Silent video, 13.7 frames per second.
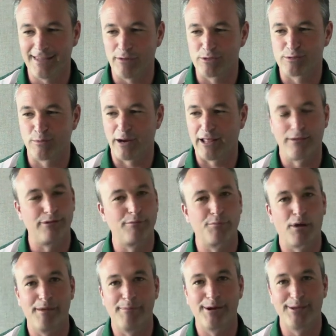was what I learned
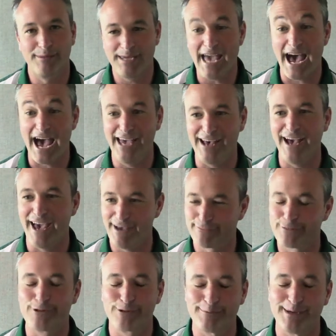primarily. But yeah, I have
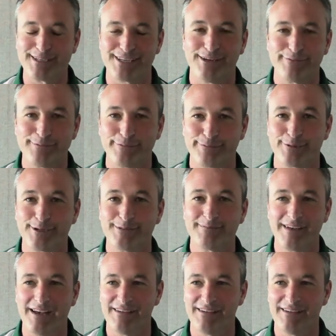Googled myself before.